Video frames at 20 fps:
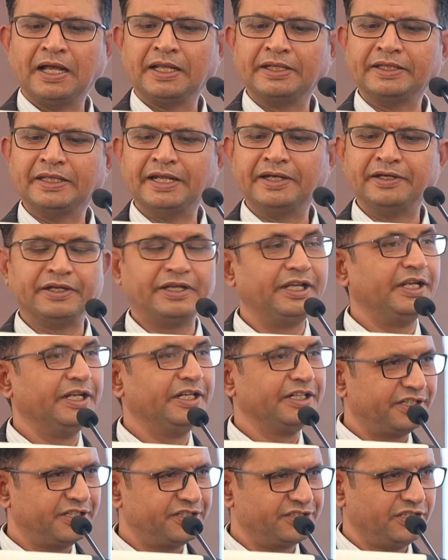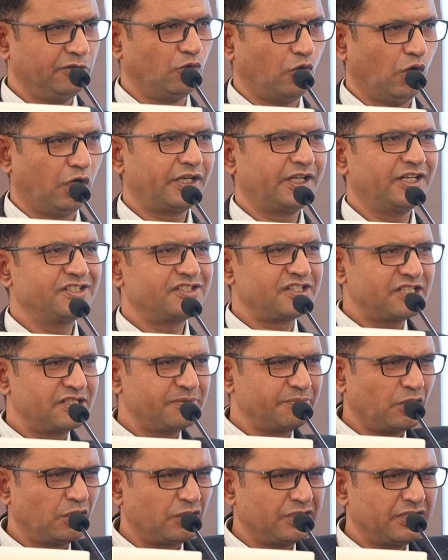then increase the water resistance,
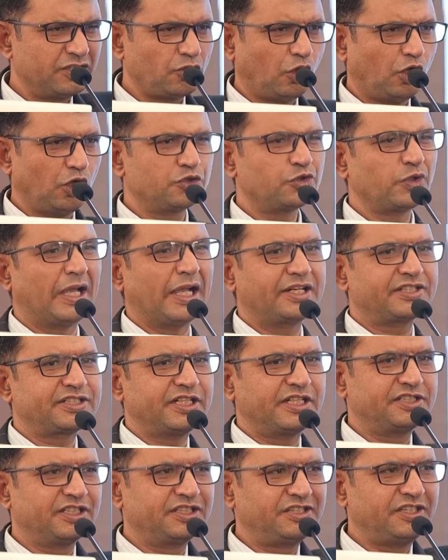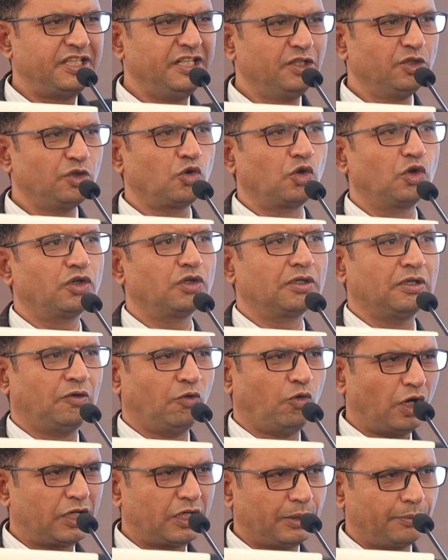because this also acts as a thin coat, a
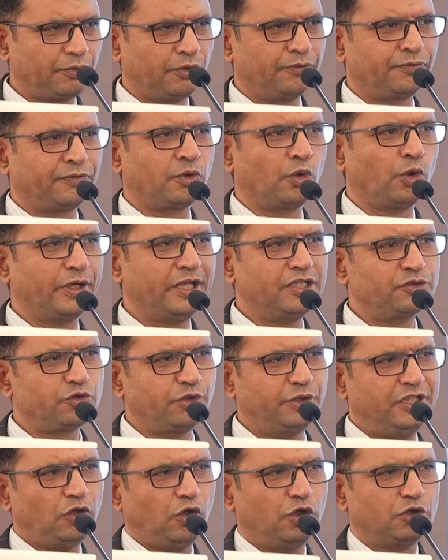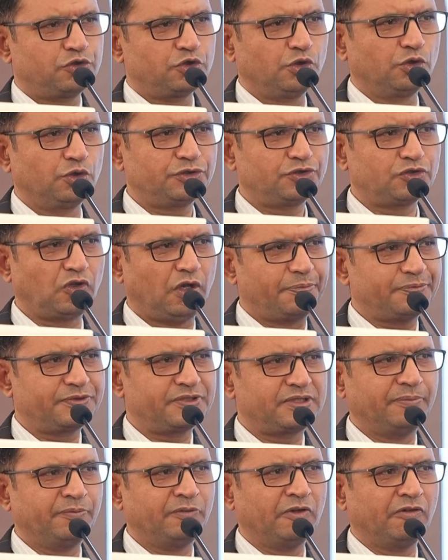waterproof coating, so it also stops
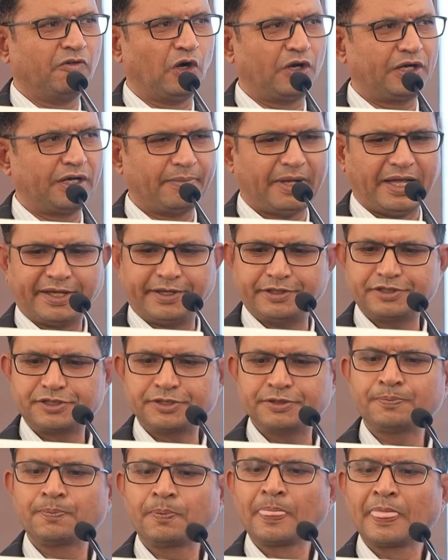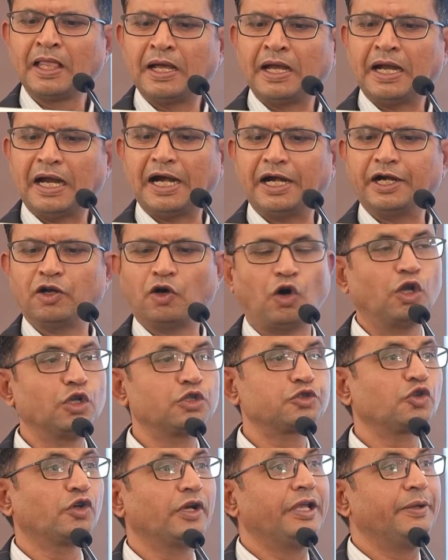some water migration, and
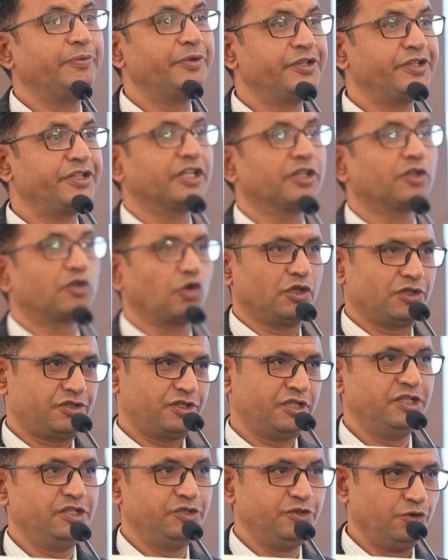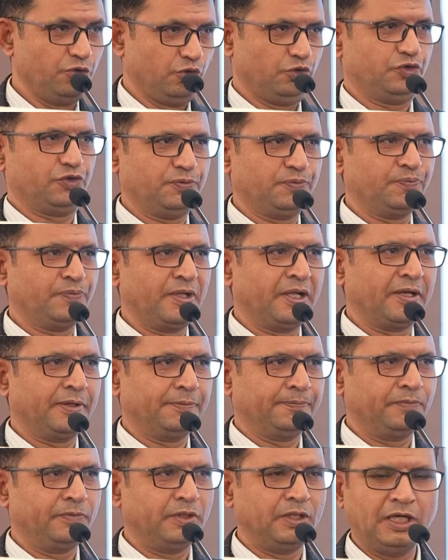also efficient cost in
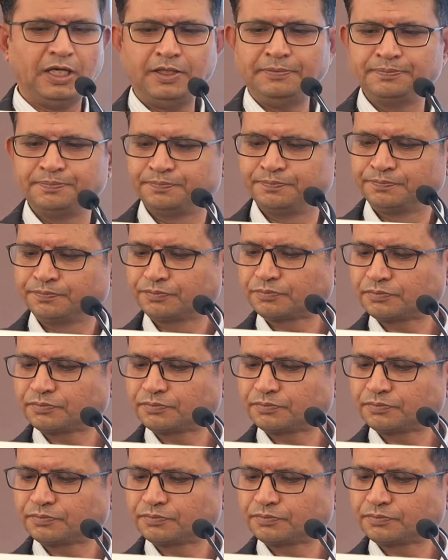use. Yeah.